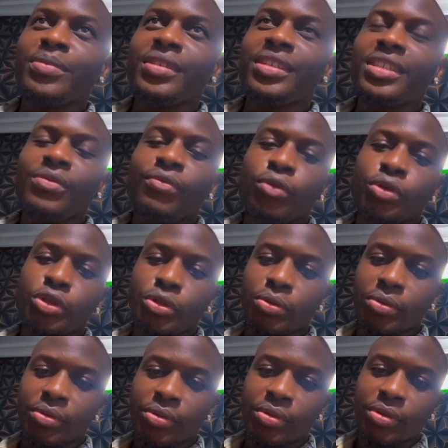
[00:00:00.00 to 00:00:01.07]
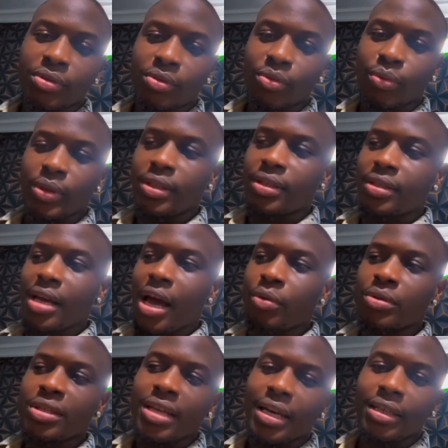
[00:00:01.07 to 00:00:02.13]
still functions with
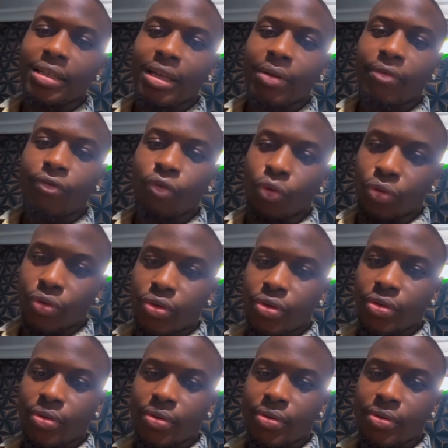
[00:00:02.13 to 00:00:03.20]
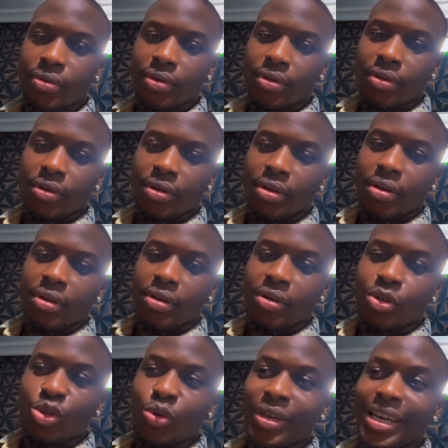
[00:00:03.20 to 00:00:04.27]
outsider force.
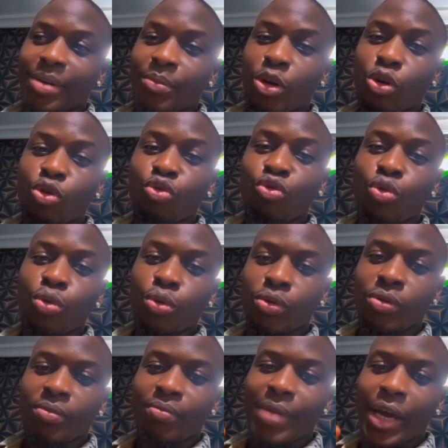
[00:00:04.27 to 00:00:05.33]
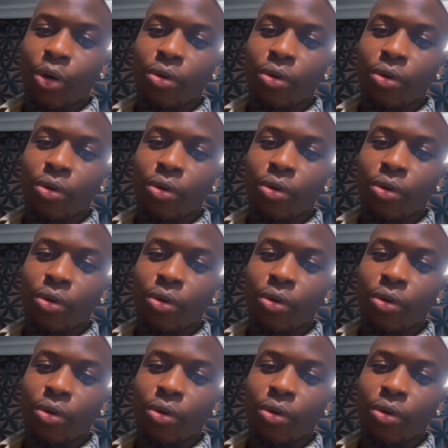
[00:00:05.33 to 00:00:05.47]
So he can be controlled by